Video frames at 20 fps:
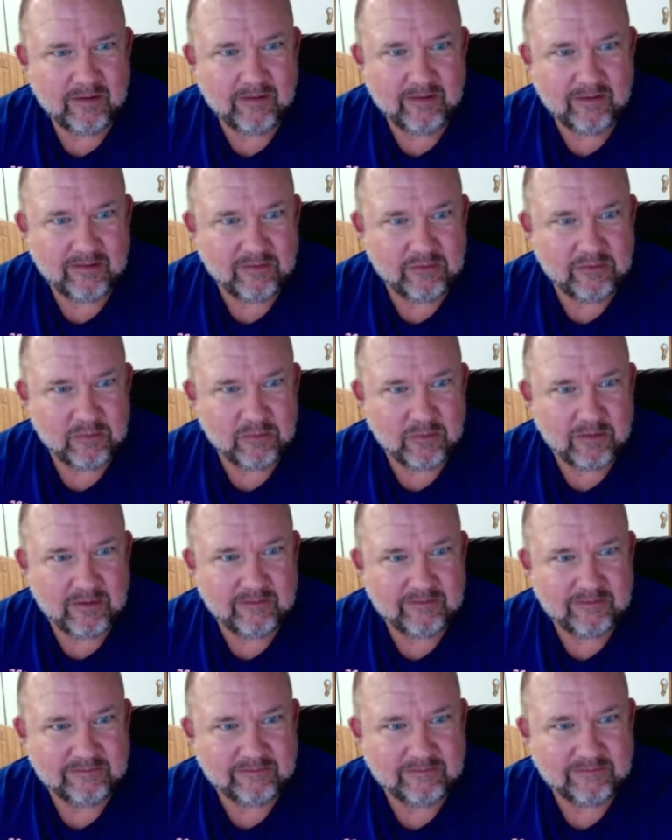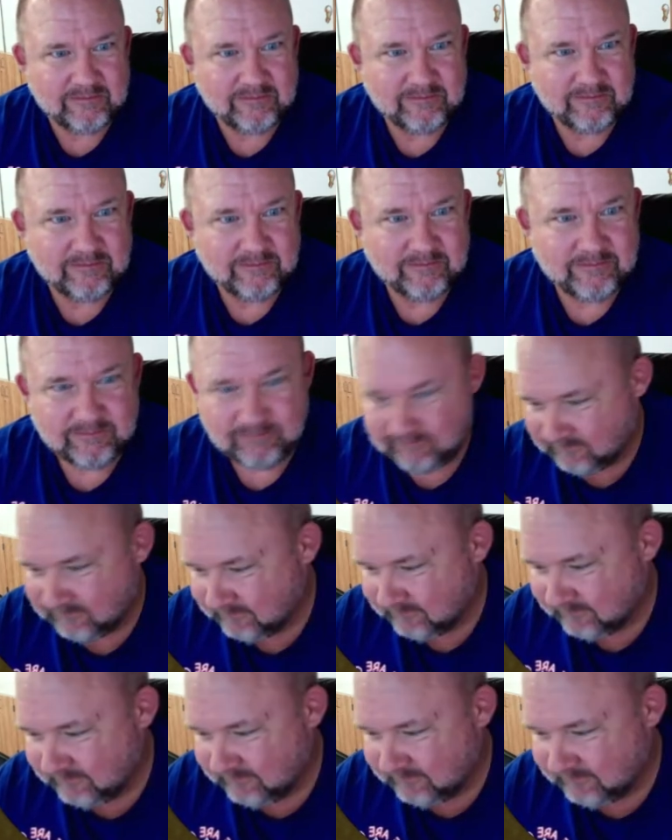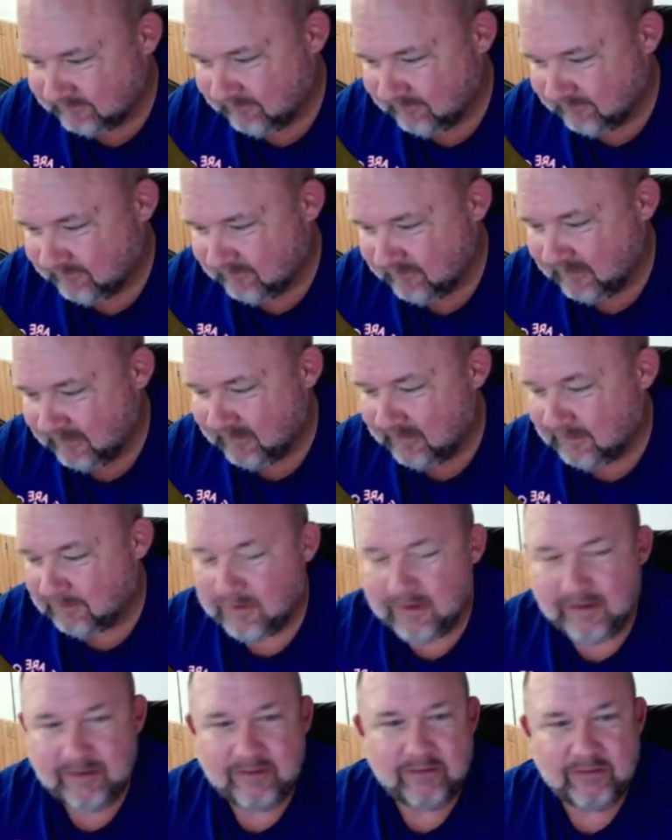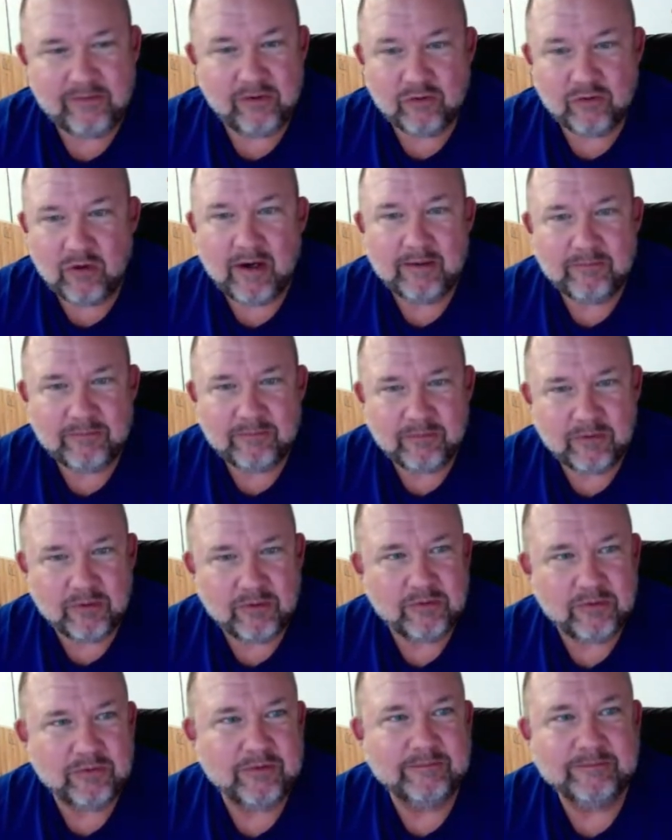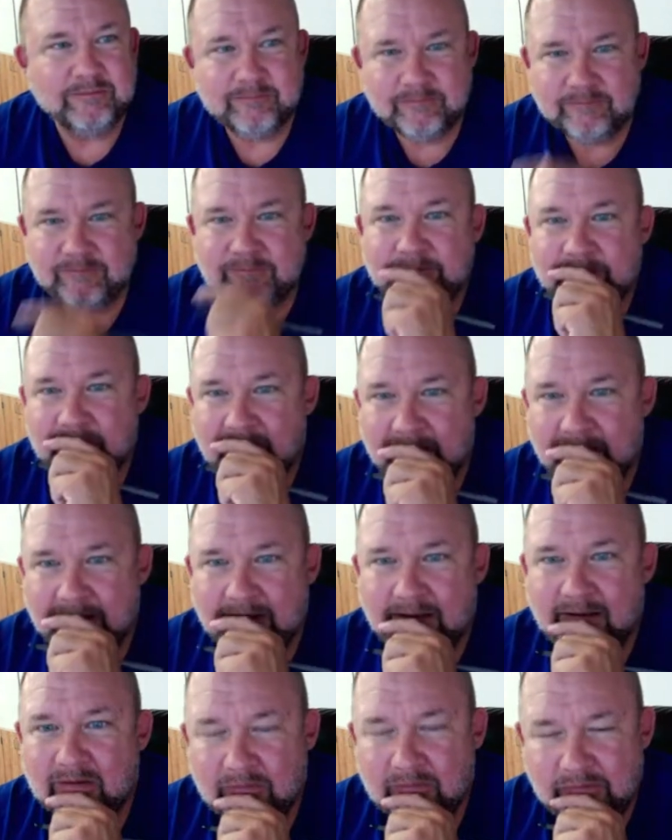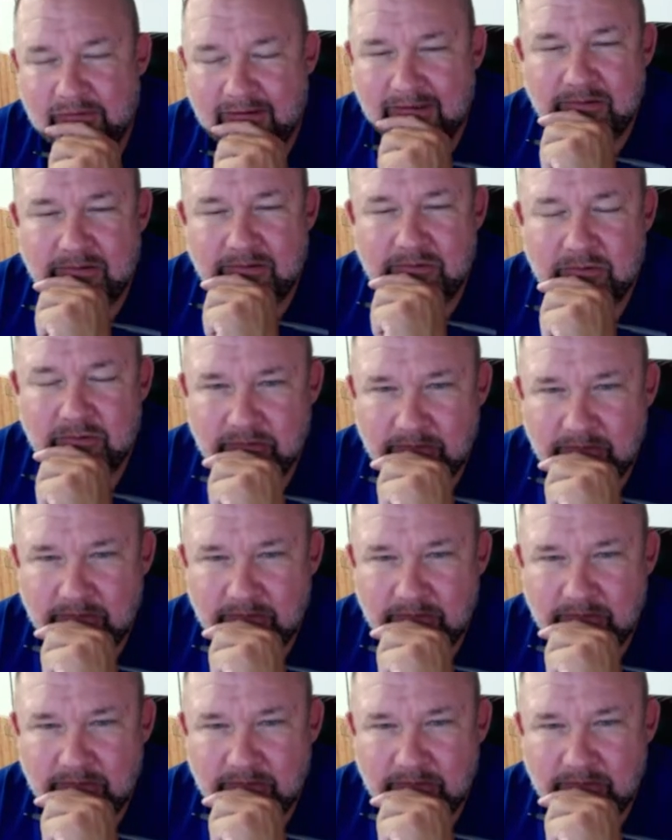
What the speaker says: Yeah, that's right. Number 19, try it first, and I'll give you the answer.